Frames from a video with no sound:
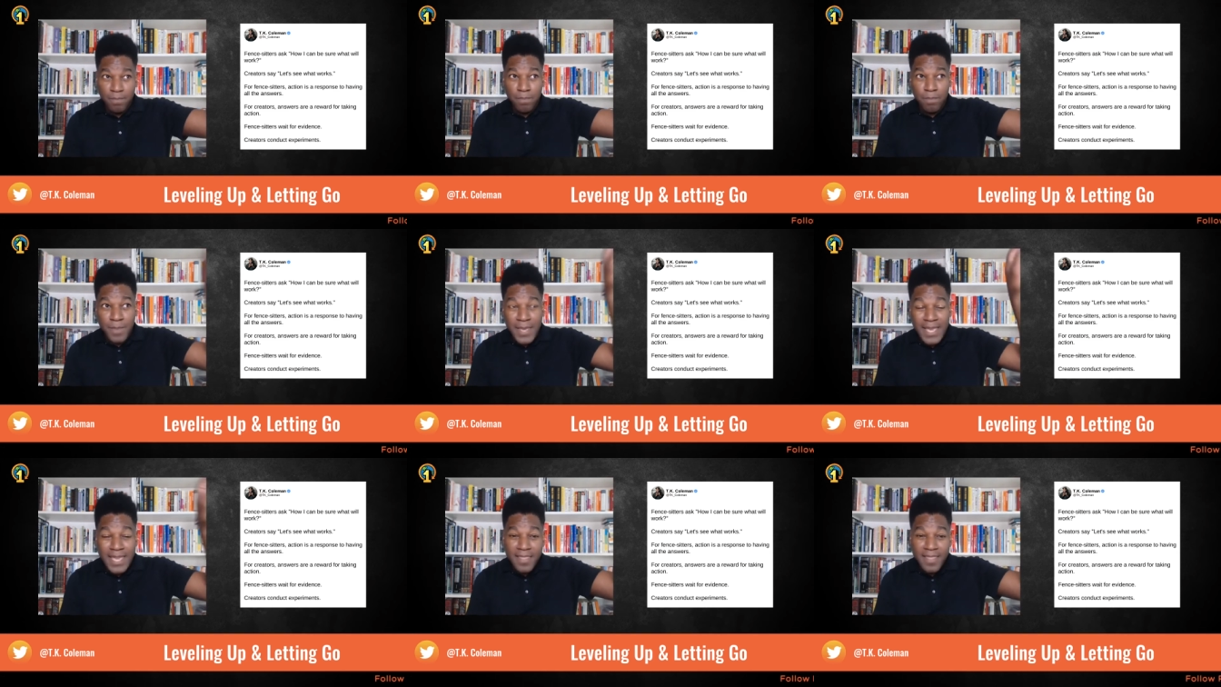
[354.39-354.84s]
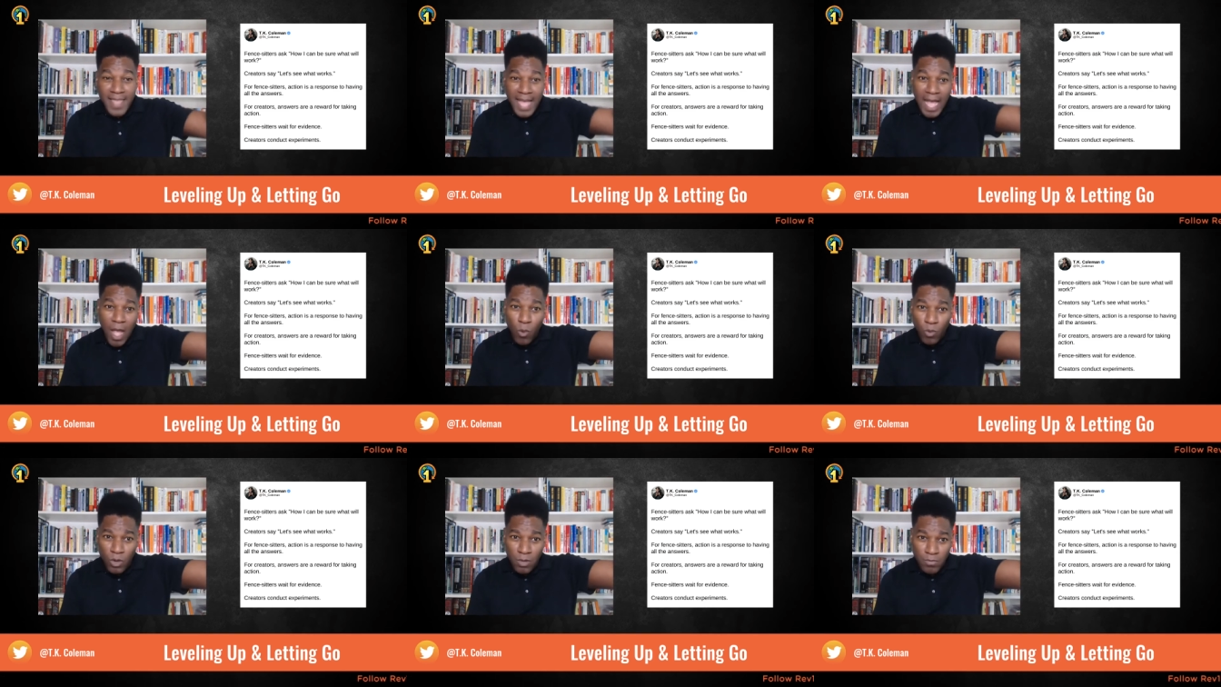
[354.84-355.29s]
Be
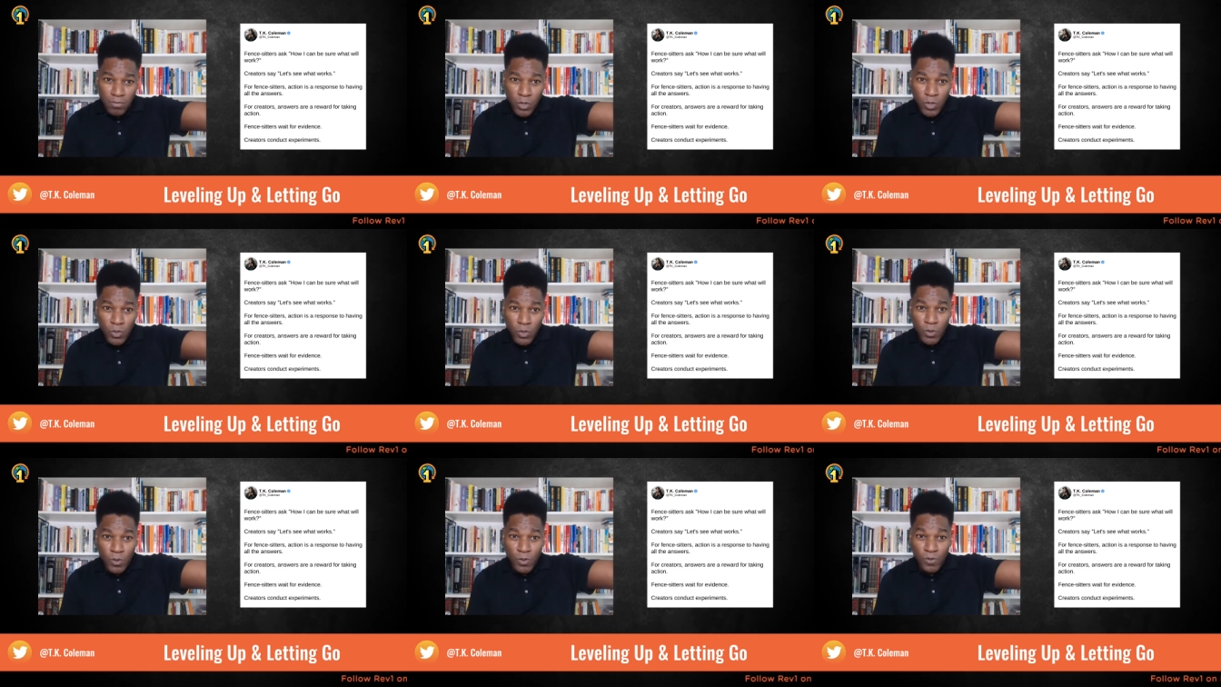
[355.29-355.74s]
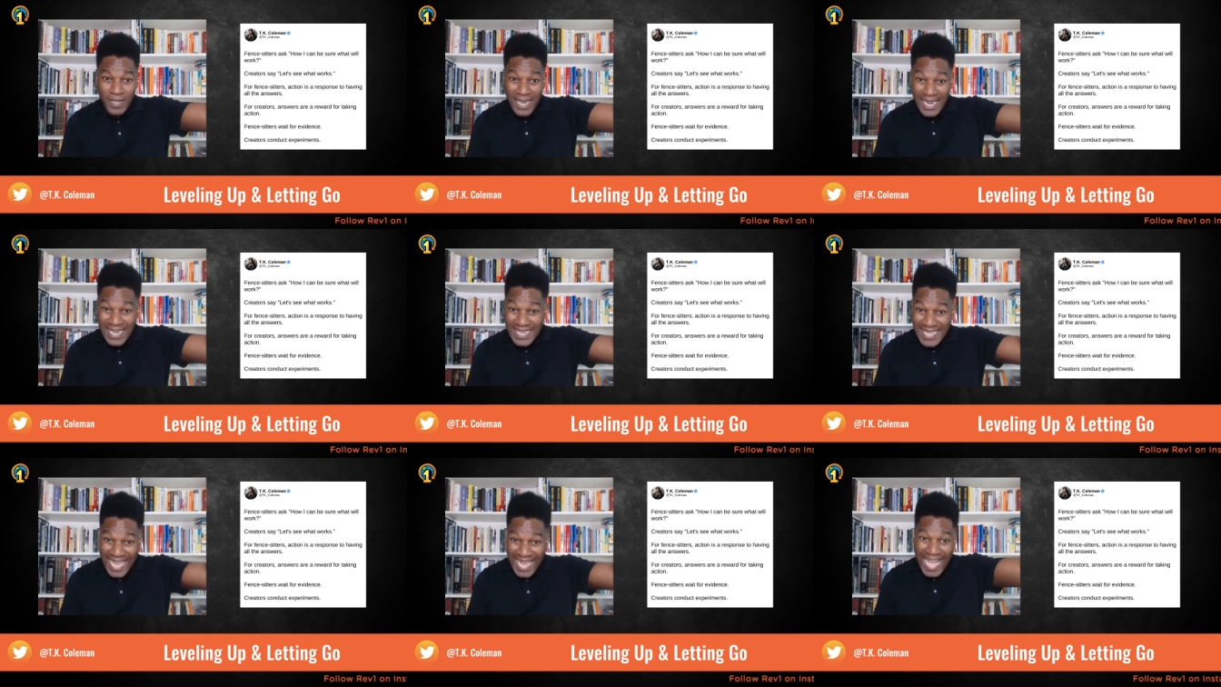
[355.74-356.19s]
thou removed
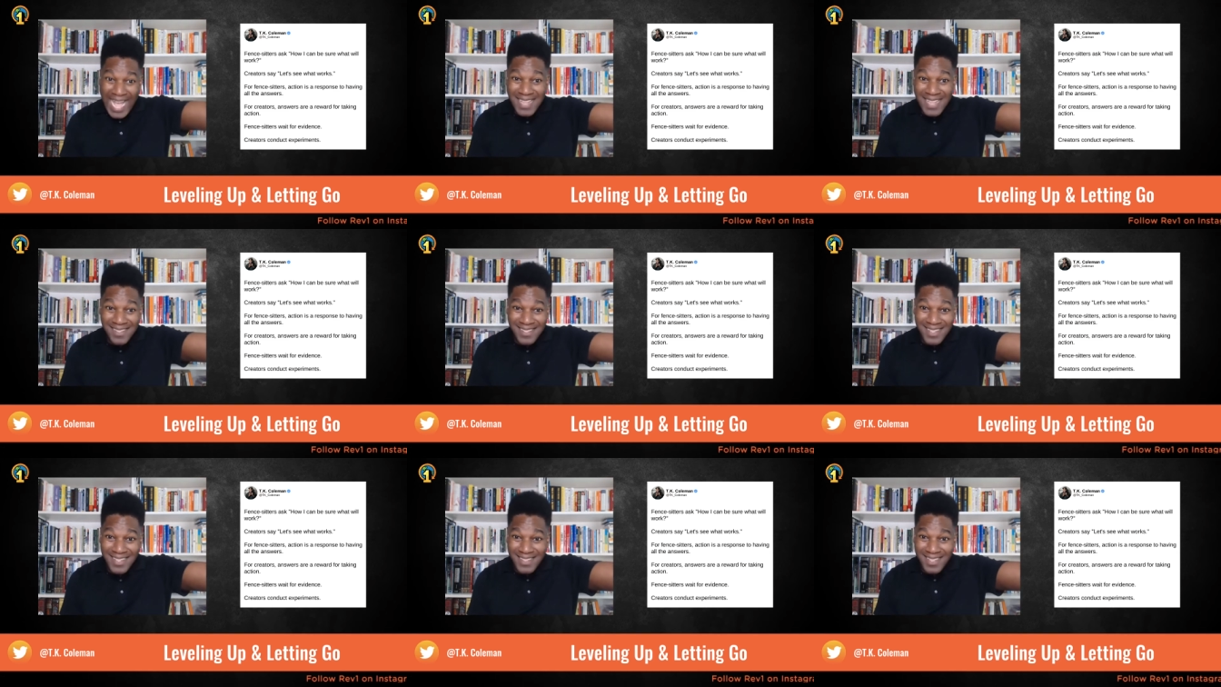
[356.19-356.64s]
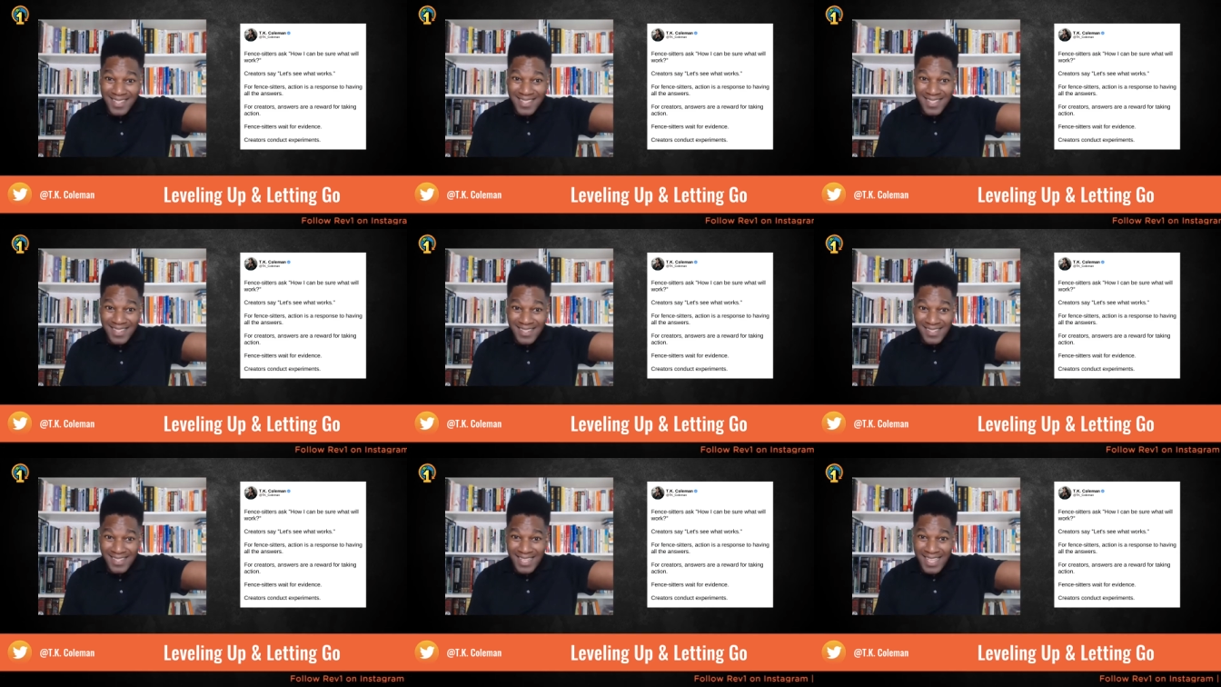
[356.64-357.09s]
and cast into
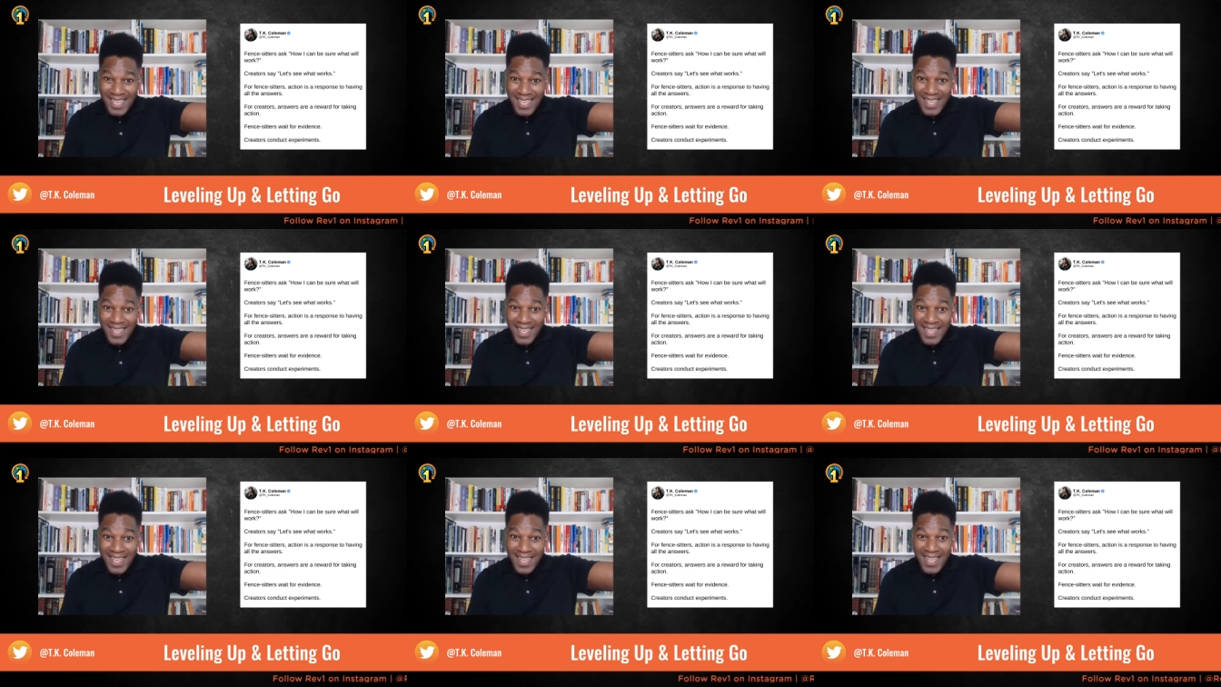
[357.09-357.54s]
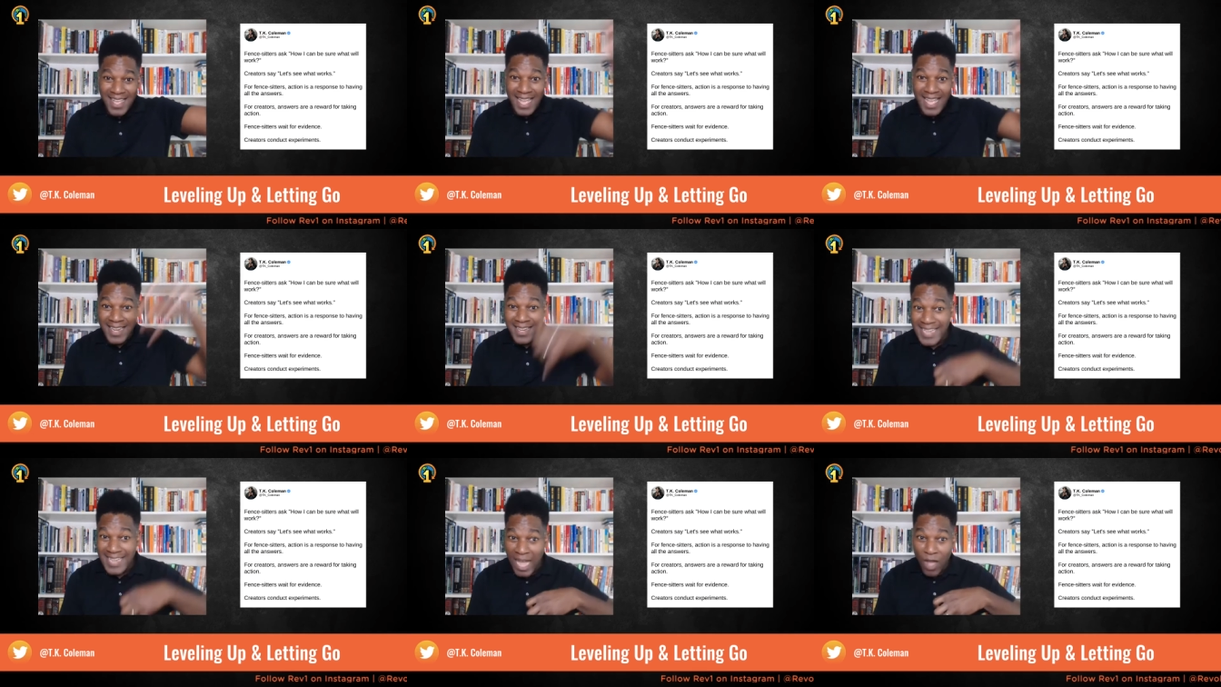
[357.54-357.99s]
the sea,
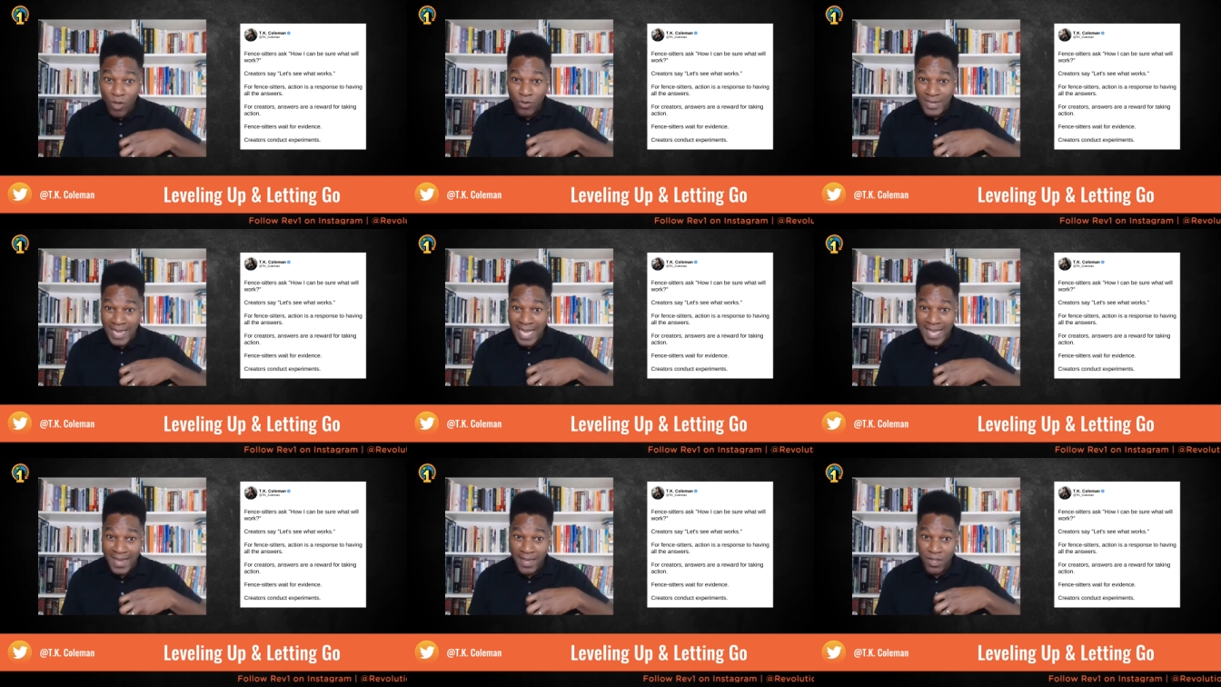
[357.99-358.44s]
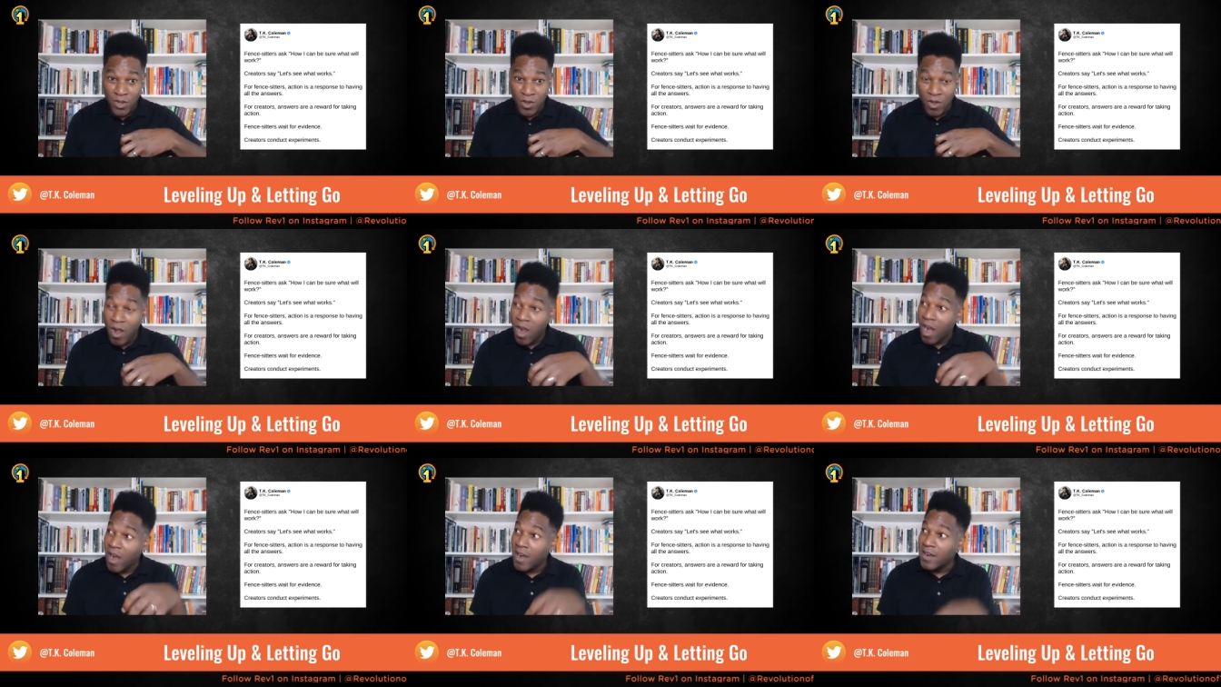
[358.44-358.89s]
and doubt not in your
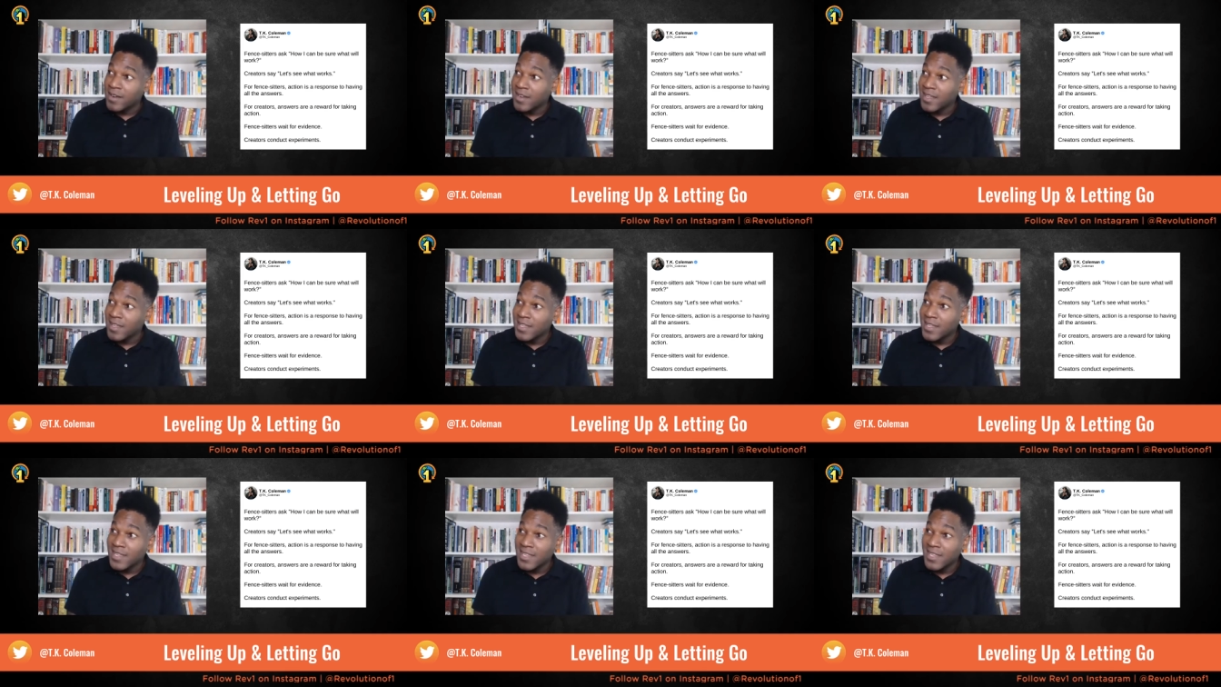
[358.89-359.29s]
heart,